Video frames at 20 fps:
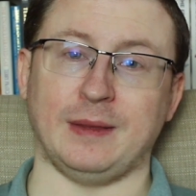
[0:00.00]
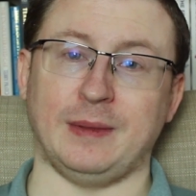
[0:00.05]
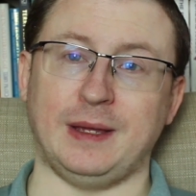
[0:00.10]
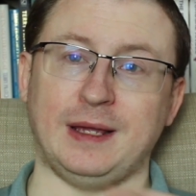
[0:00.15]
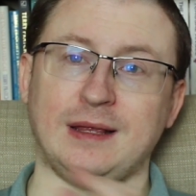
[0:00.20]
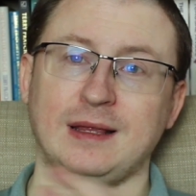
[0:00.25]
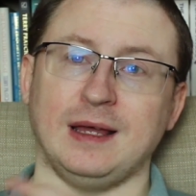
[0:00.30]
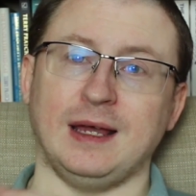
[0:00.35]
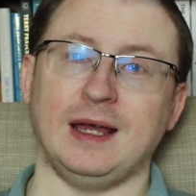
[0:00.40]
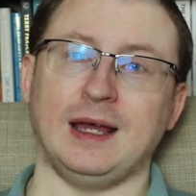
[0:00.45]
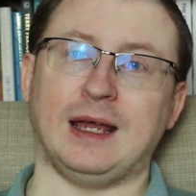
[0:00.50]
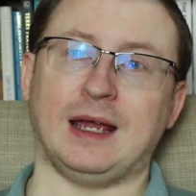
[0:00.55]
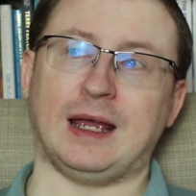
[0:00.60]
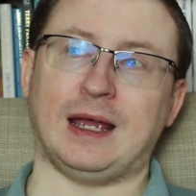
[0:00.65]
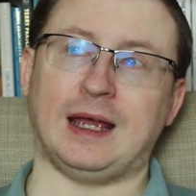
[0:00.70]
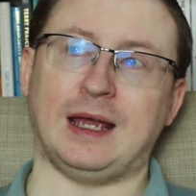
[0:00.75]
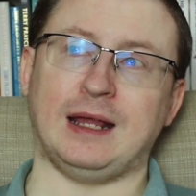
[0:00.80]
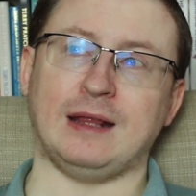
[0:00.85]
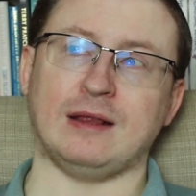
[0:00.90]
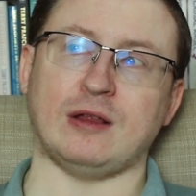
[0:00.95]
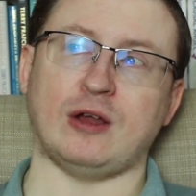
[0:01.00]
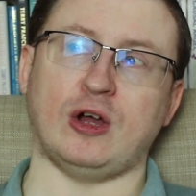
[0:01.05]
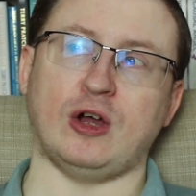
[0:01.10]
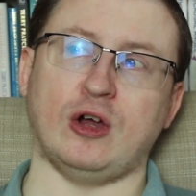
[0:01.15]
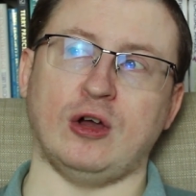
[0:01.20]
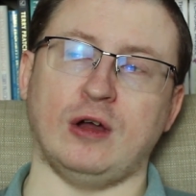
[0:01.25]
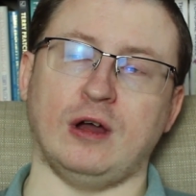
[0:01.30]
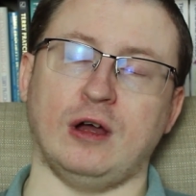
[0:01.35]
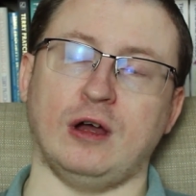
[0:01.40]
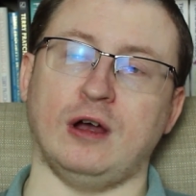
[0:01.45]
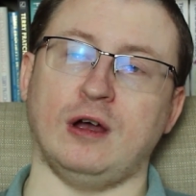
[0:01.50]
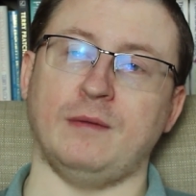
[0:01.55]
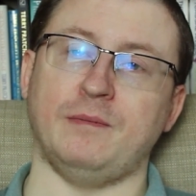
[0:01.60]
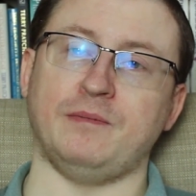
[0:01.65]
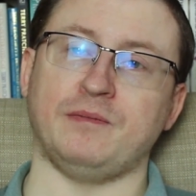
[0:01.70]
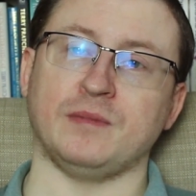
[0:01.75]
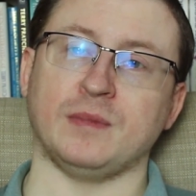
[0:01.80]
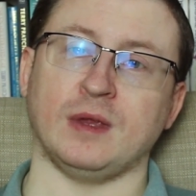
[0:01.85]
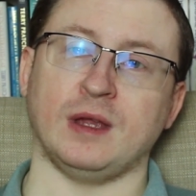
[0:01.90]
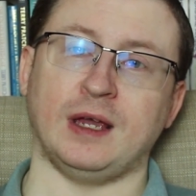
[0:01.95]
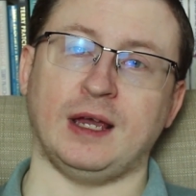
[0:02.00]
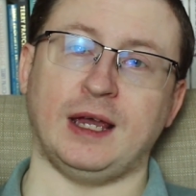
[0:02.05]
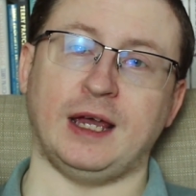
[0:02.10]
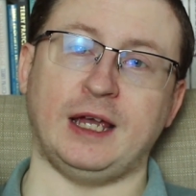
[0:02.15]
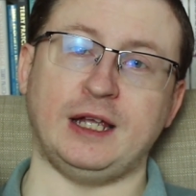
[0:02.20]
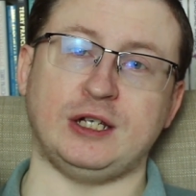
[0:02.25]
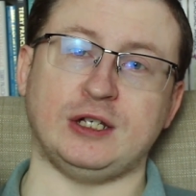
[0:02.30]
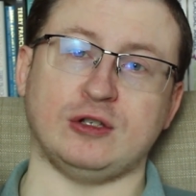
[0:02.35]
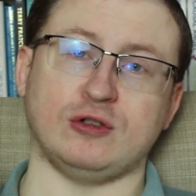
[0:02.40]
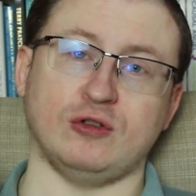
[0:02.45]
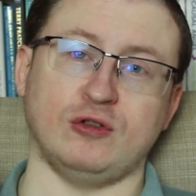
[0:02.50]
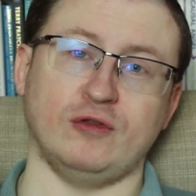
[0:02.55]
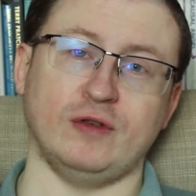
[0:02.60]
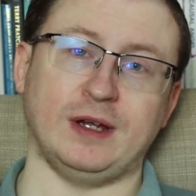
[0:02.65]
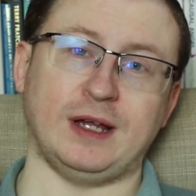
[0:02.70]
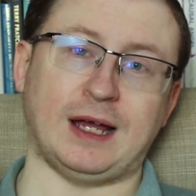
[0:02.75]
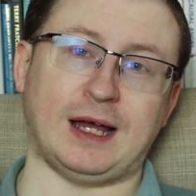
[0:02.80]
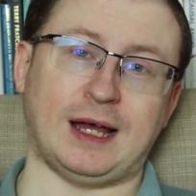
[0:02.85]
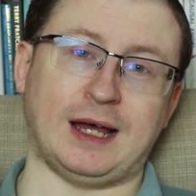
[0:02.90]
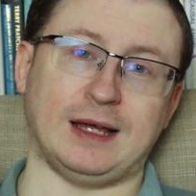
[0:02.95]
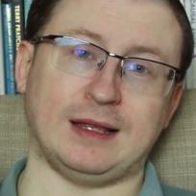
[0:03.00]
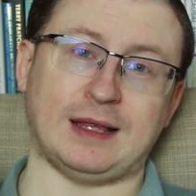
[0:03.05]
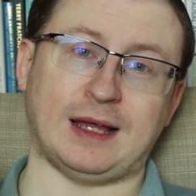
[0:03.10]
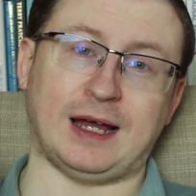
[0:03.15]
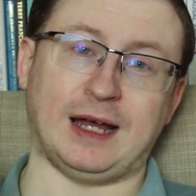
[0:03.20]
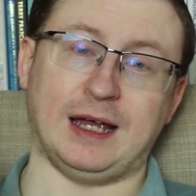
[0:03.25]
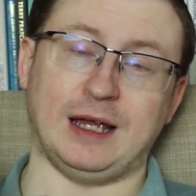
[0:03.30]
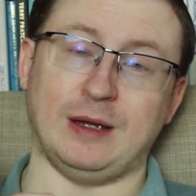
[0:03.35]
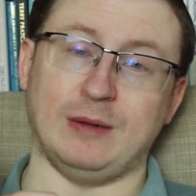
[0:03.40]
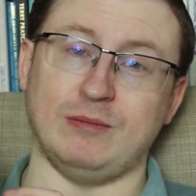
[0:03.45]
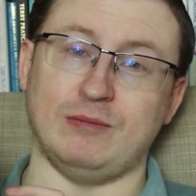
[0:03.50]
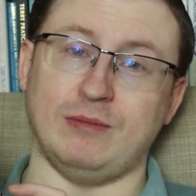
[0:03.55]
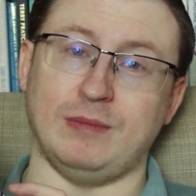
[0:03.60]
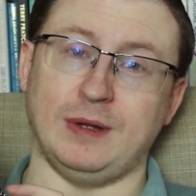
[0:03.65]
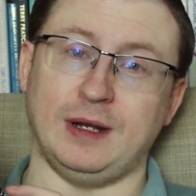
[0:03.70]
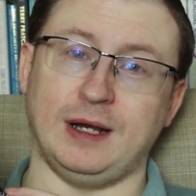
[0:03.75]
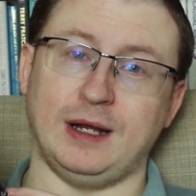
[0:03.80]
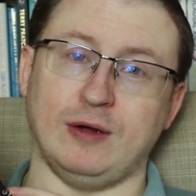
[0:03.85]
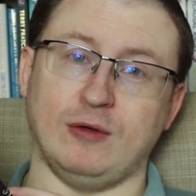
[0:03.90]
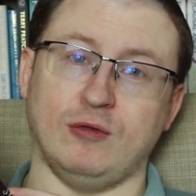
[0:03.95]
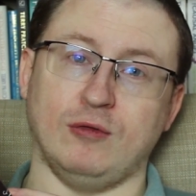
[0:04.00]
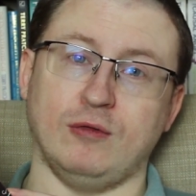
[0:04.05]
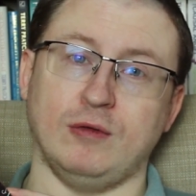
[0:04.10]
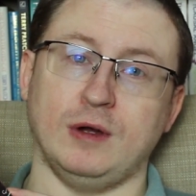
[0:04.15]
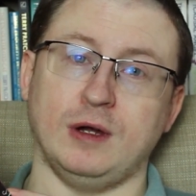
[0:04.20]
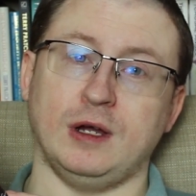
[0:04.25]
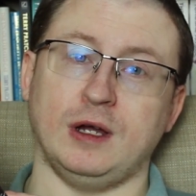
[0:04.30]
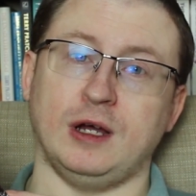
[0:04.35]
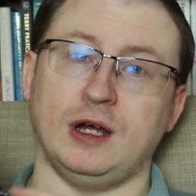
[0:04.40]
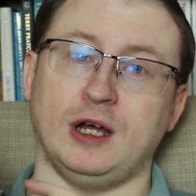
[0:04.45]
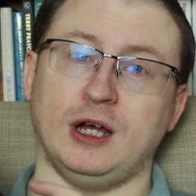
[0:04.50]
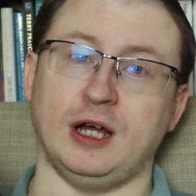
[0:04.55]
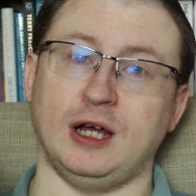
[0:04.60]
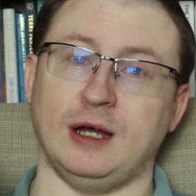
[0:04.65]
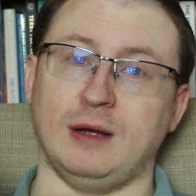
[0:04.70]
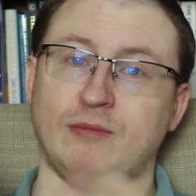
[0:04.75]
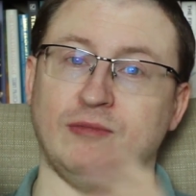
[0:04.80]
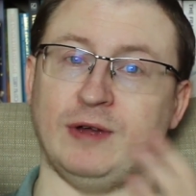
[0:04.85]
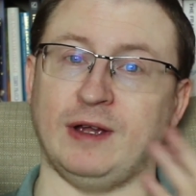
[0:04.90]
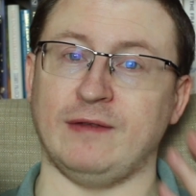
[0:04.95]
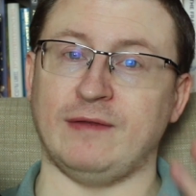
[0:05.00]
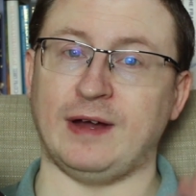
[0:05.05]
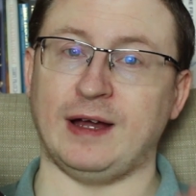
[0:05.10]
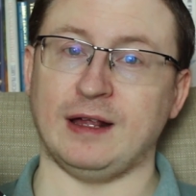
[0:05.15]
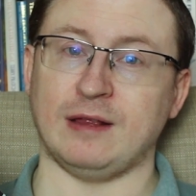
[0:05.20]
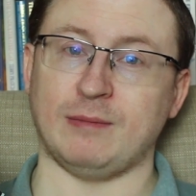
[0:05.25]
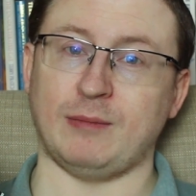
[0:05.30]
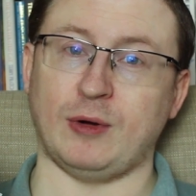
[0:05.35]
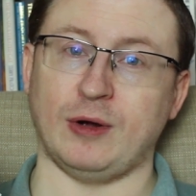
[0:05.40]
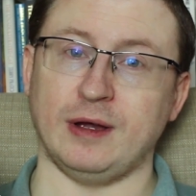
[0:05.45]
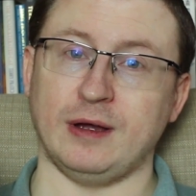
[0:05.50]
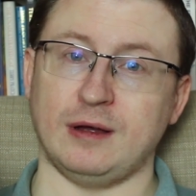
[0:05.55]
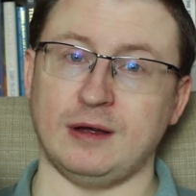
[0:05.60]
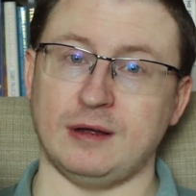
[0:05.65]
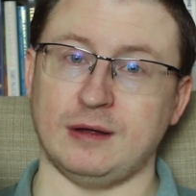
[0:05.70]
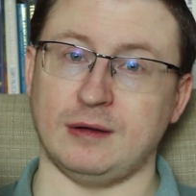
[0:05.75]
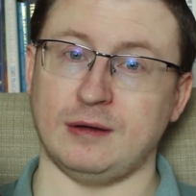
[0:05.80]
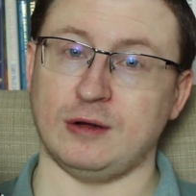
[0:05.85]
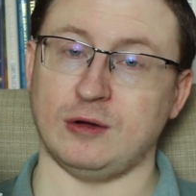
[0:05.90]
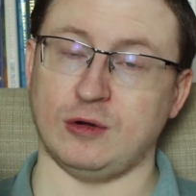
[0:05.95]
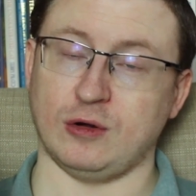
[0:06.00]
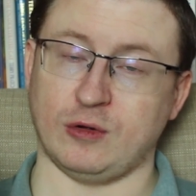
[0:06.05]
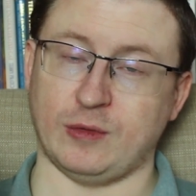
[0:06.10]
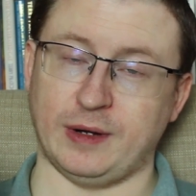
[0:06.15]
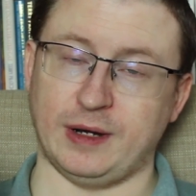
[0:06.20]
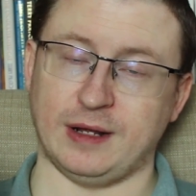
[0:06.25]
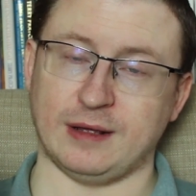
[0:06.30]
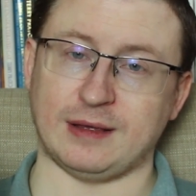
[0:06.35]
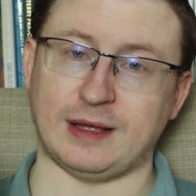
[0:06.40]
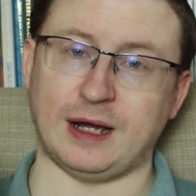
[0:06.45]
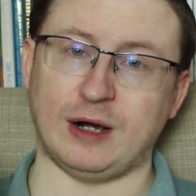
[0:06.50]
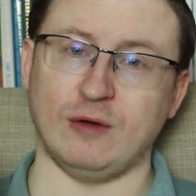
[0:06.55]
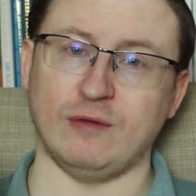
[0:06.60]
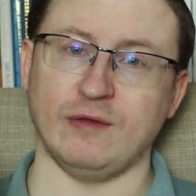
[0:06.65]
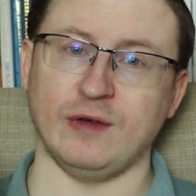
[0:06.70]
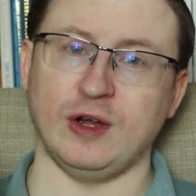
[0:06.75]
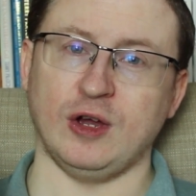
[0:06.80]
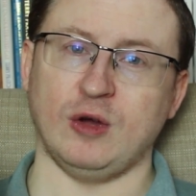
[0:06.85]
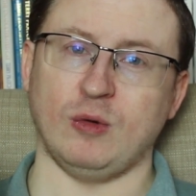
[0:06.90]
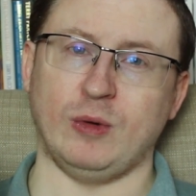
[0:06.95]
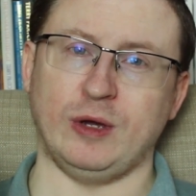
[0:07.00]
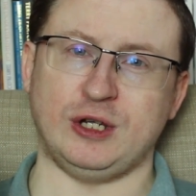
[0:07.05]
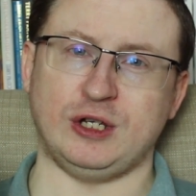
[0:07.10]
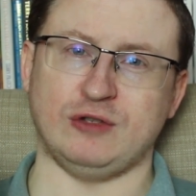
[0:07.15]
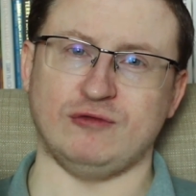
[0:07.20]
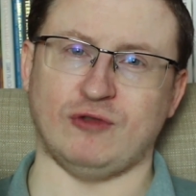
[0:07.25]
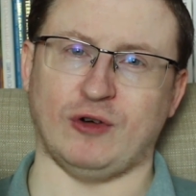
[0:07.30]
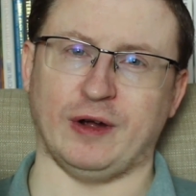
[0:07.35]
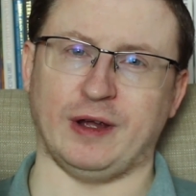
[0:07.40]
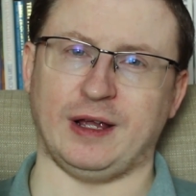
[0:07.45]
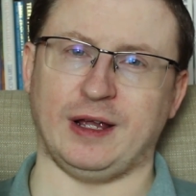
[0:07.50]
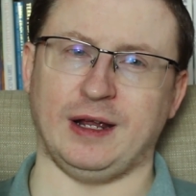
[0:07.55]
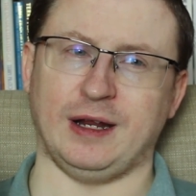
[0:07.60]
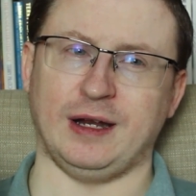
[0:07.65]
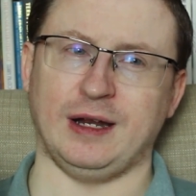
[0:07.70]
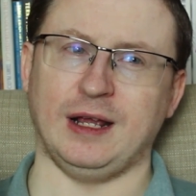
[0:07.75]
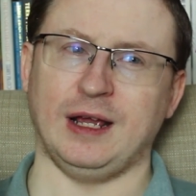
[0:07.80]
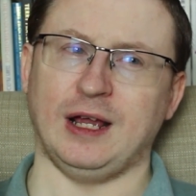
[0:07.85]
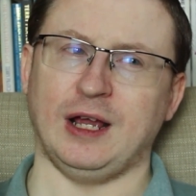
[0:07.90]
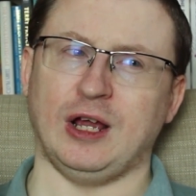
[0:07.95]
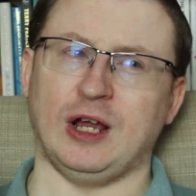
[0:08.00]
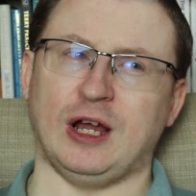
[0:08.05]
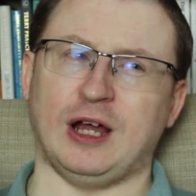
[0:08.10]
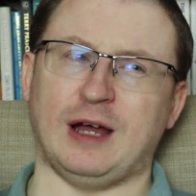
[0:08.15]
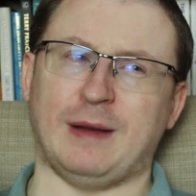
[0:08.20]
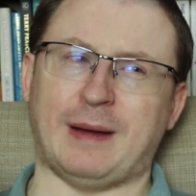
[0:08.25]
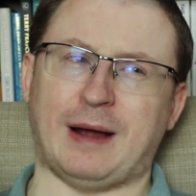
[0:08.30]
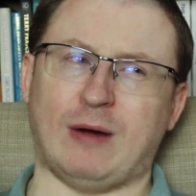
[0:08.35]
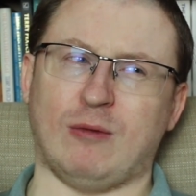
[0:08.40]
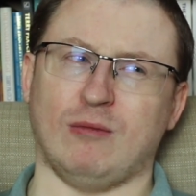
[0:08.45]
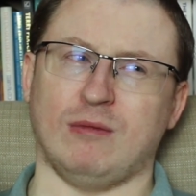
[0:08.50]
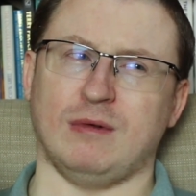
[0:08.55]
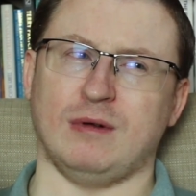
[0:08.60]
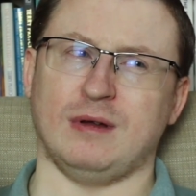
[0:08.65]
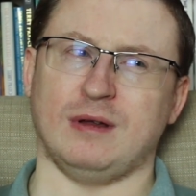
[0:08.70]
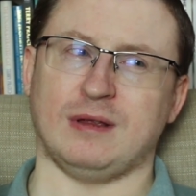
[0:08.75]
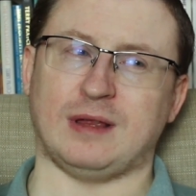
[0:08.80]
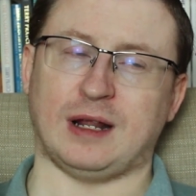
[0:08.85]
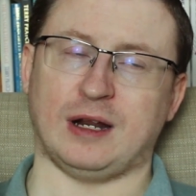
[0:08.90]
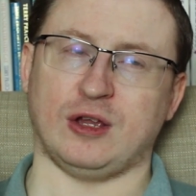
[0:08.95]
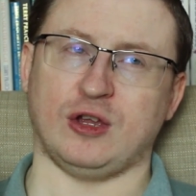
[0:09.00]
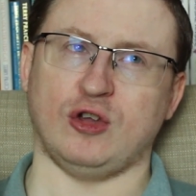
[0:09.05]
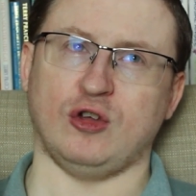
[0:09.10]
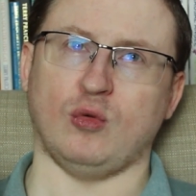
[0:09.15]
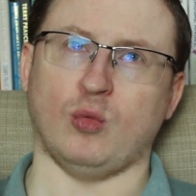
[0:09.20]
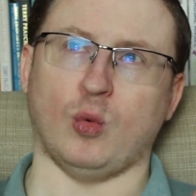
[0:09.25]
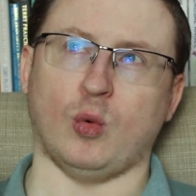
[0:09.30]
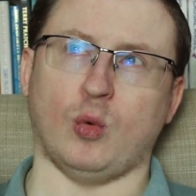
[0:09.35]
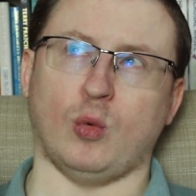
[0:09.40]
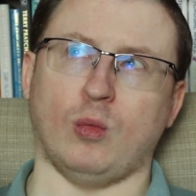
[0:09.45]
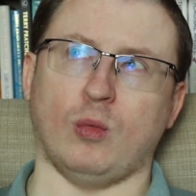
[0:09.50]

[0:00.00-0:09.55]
And this is, each story has a little preface by Ursula Le Guin herself, that she's writing about, telling you